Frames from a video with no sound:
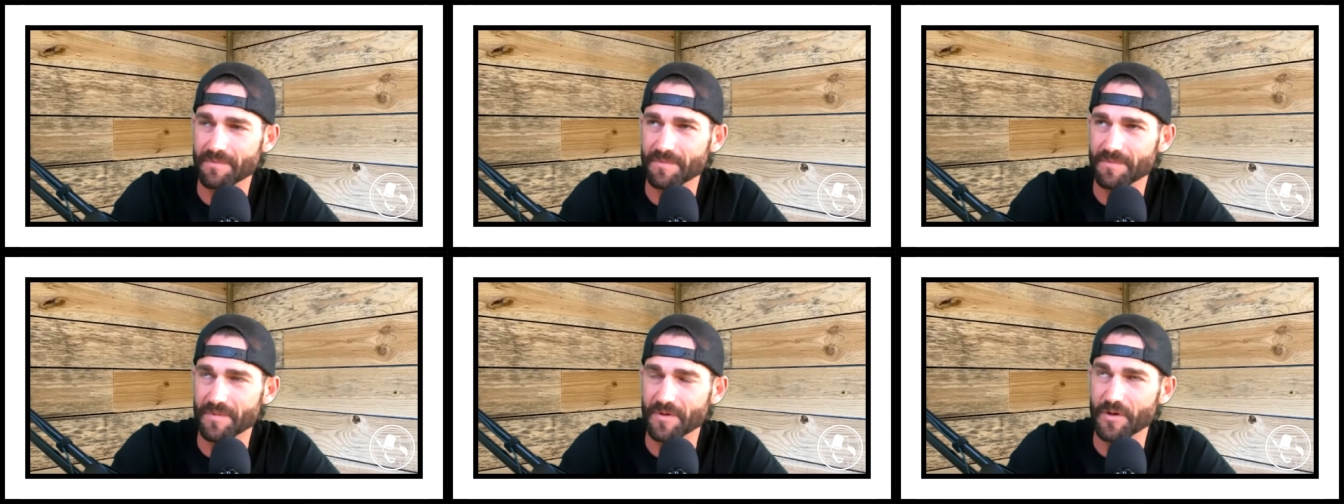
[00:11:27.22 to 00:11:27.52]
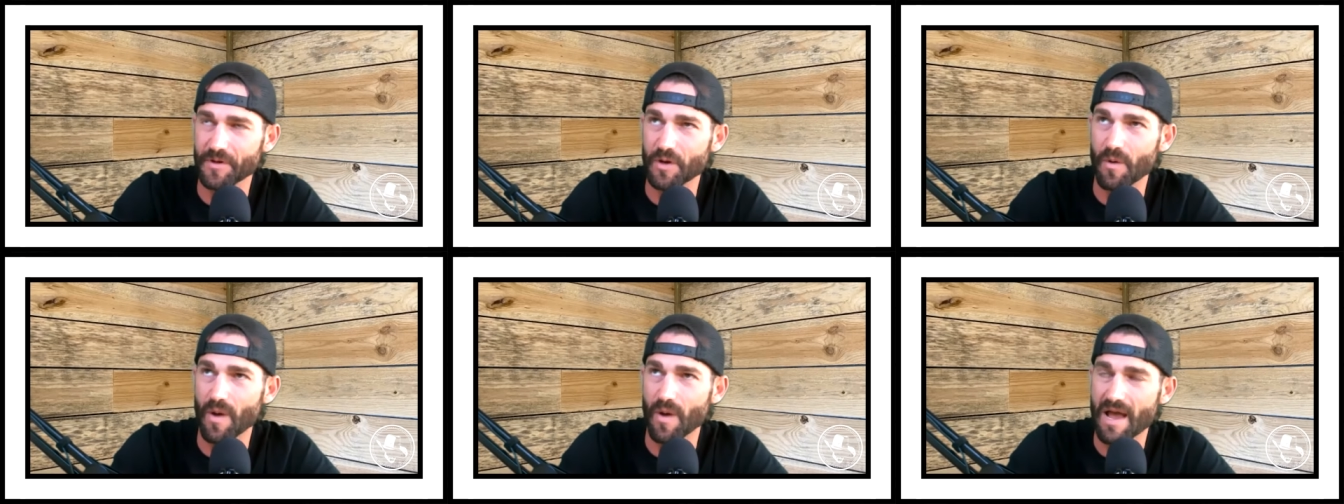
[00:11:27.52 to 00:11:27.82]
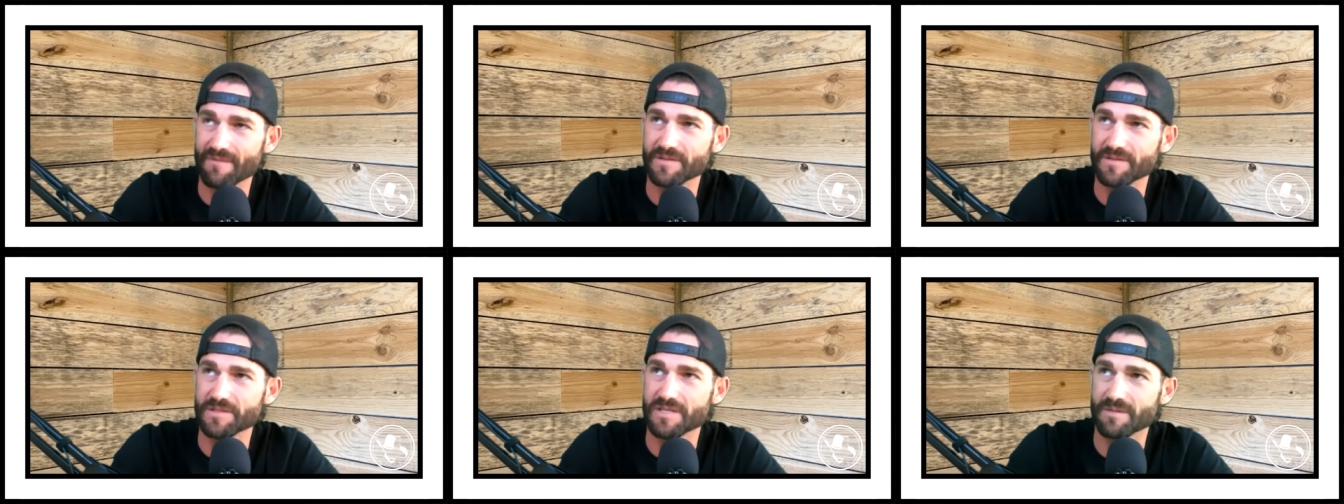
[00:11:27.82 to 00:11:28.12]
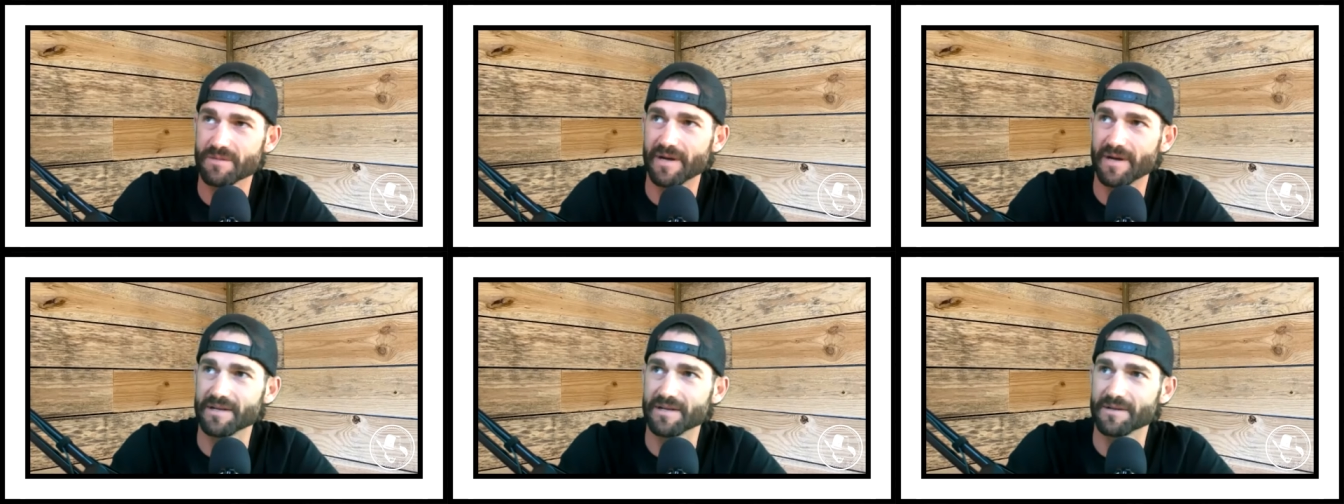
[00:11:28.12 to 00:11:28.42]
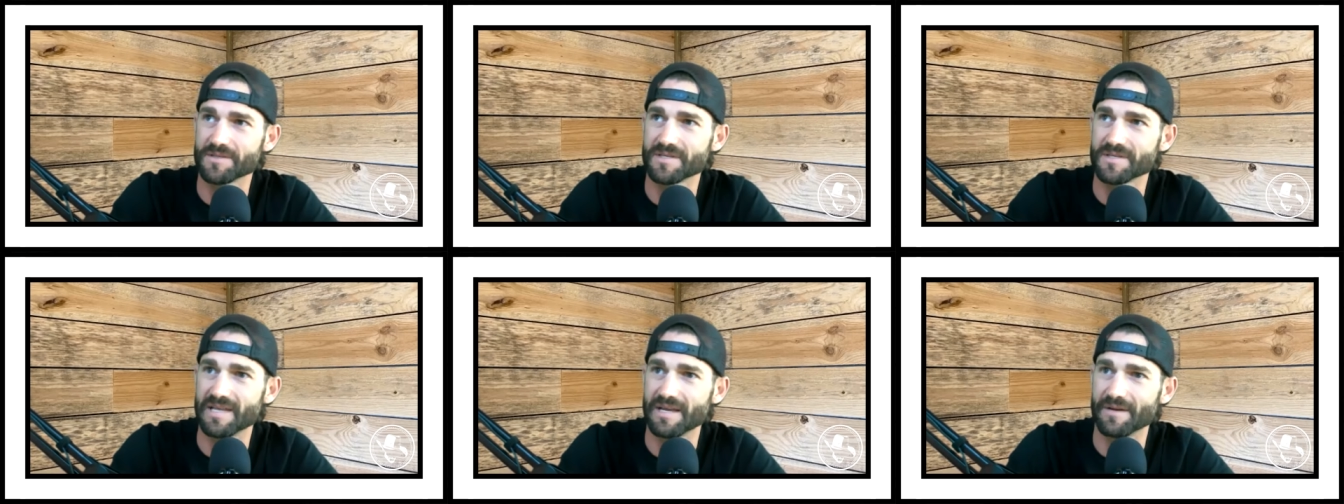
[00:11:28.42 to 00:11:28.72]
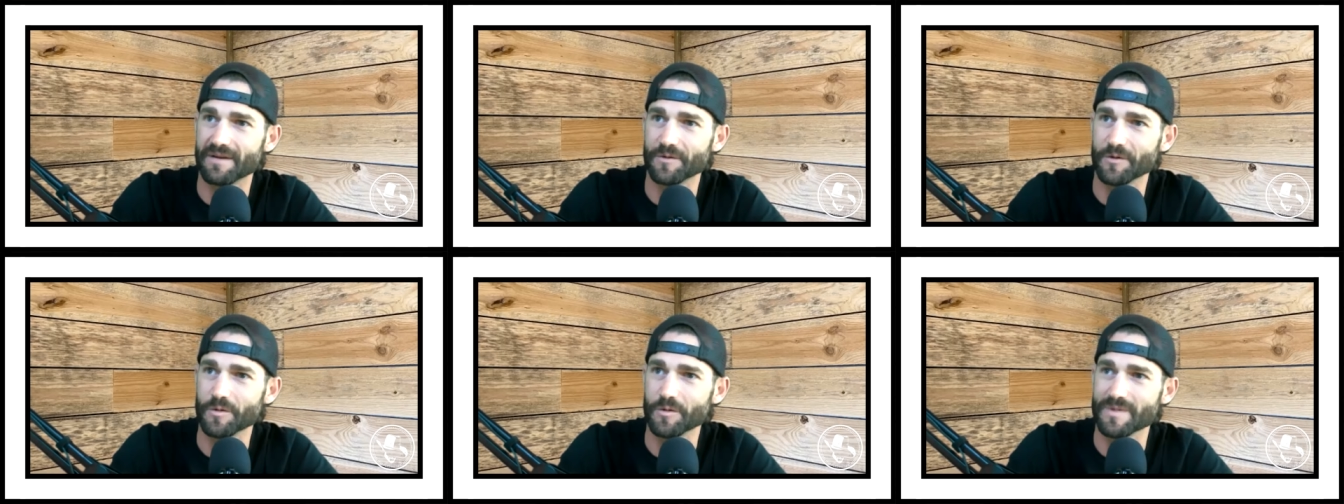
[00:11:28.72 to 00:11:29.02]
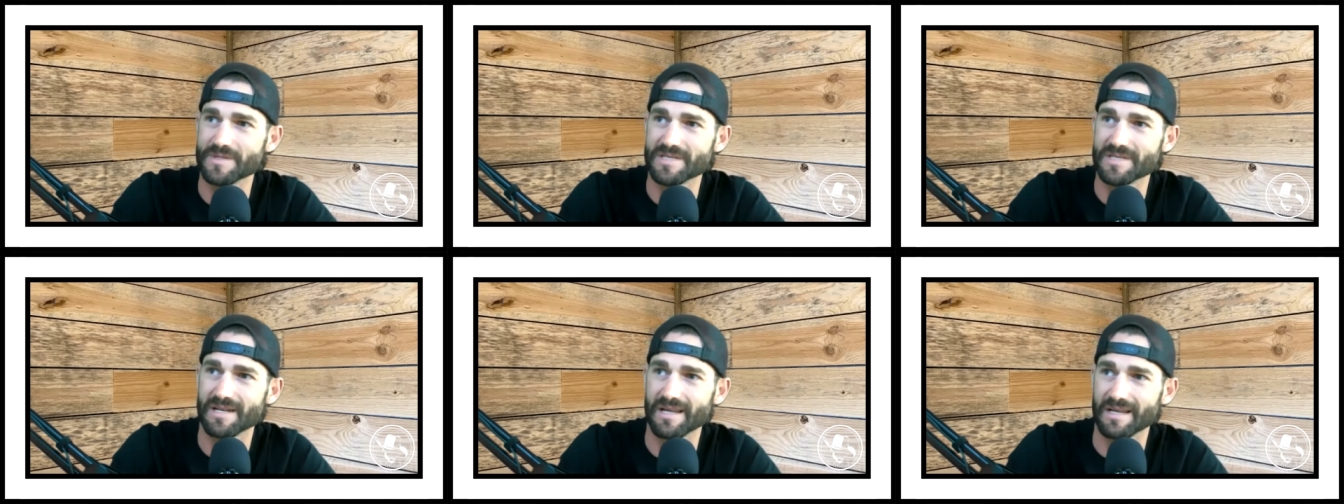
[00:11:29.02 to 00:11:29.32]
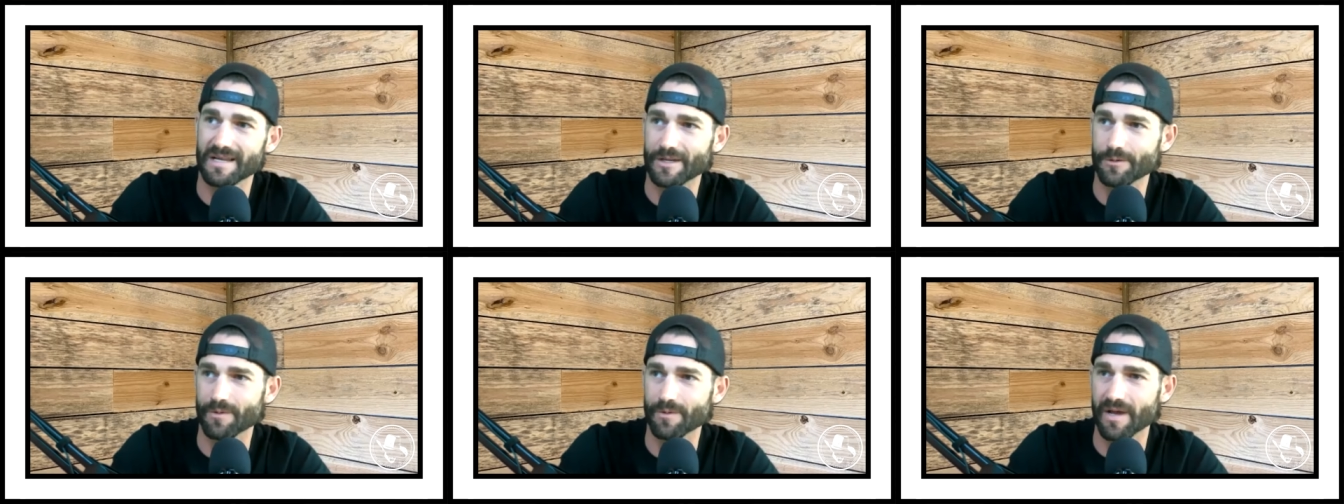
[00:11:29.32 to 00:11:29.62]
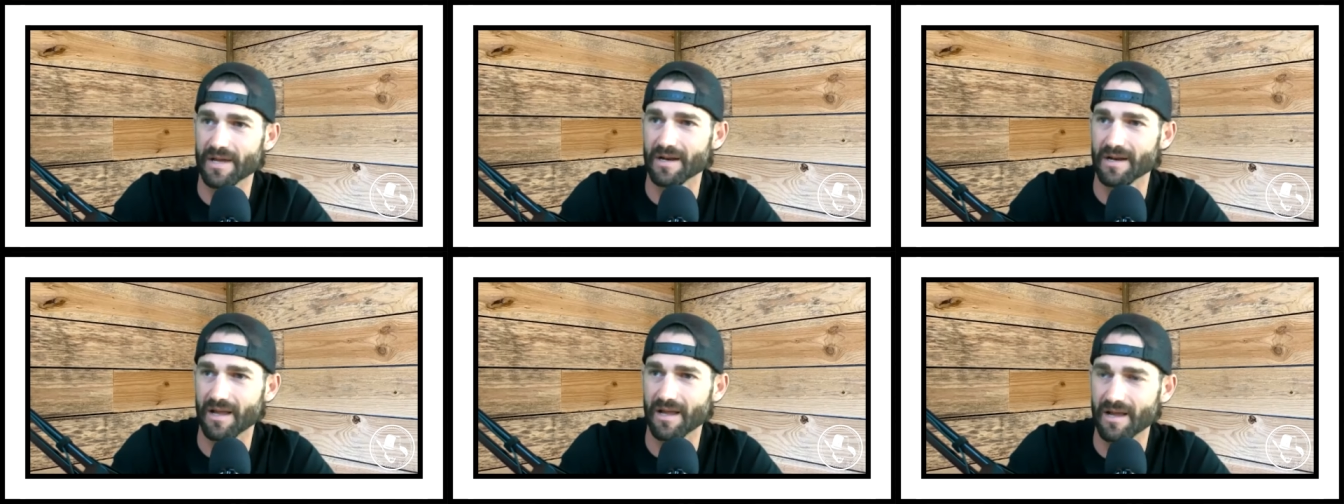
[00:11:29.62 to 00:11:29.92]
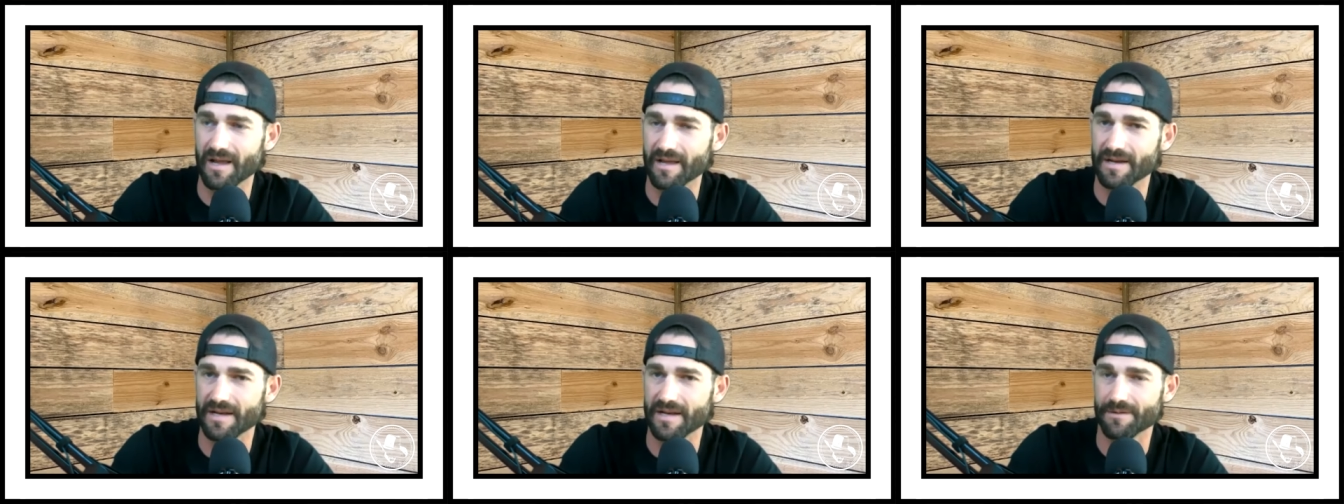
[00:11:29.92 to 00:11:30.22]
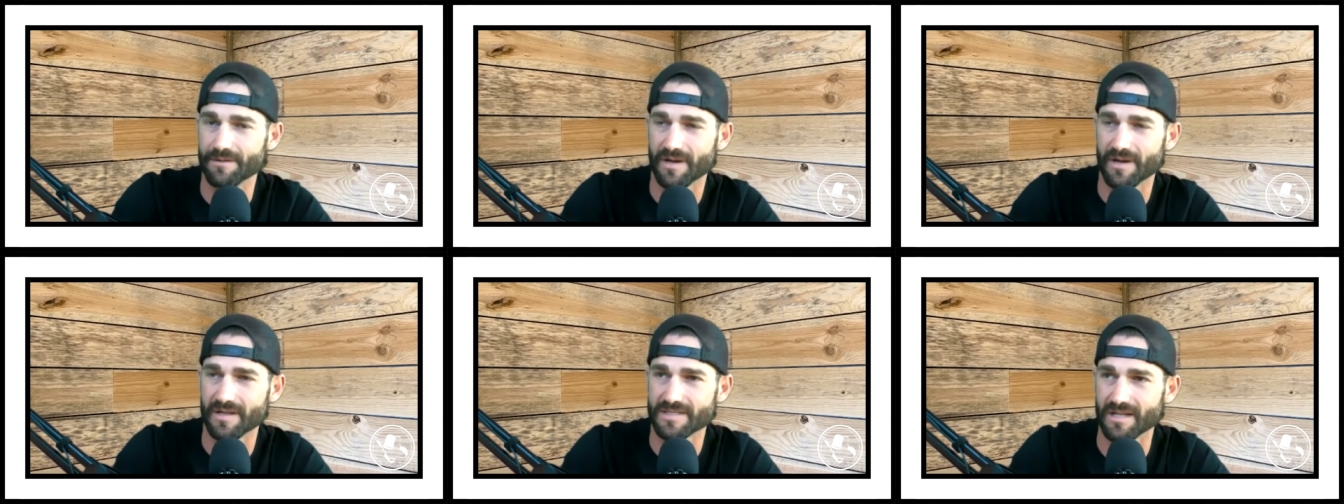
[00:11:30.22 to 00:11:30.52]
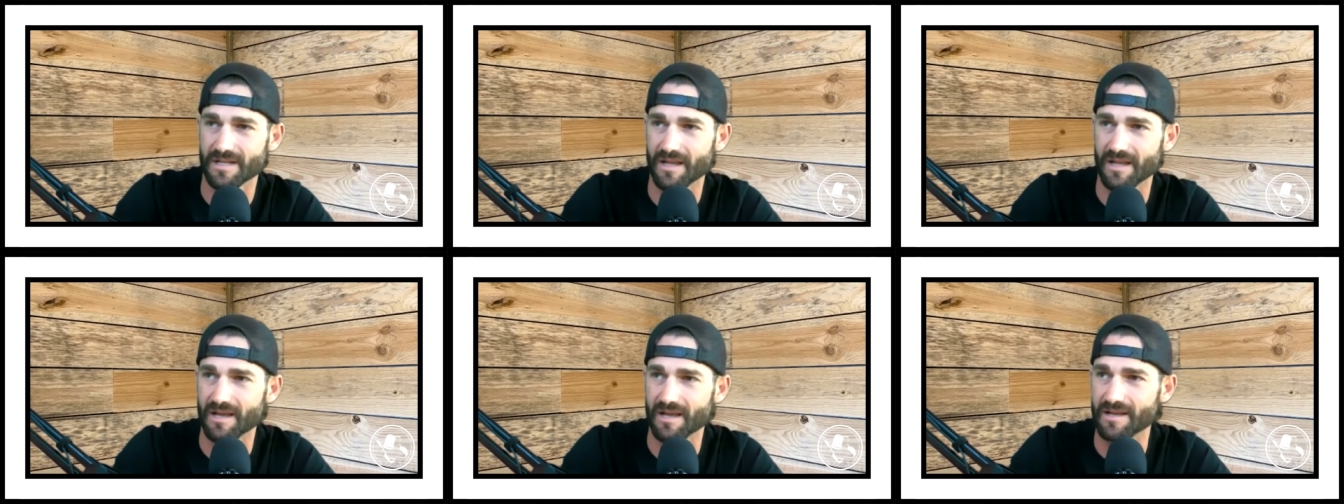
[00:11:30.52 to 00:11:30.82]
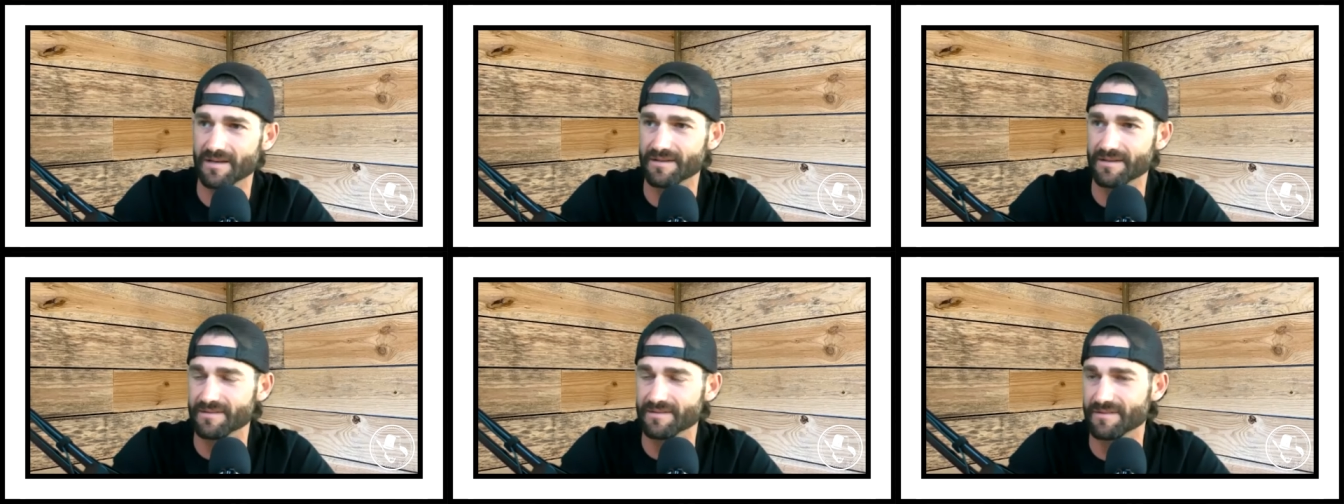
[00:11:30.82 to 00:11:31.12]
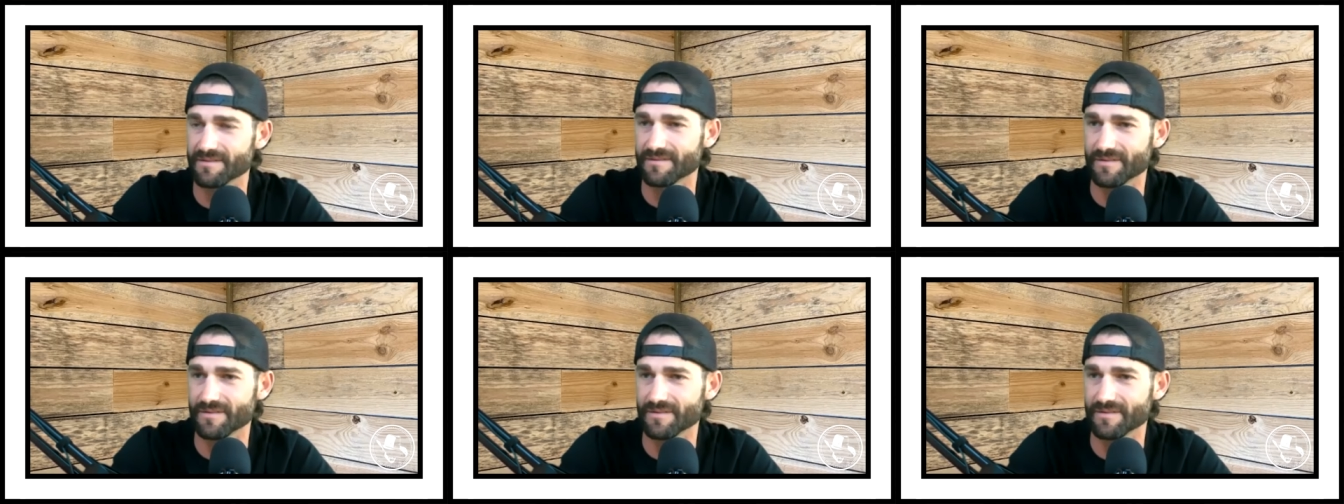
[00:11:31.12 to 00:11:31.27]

you know, having somebody else in that room is it like you write a line, he writes a line,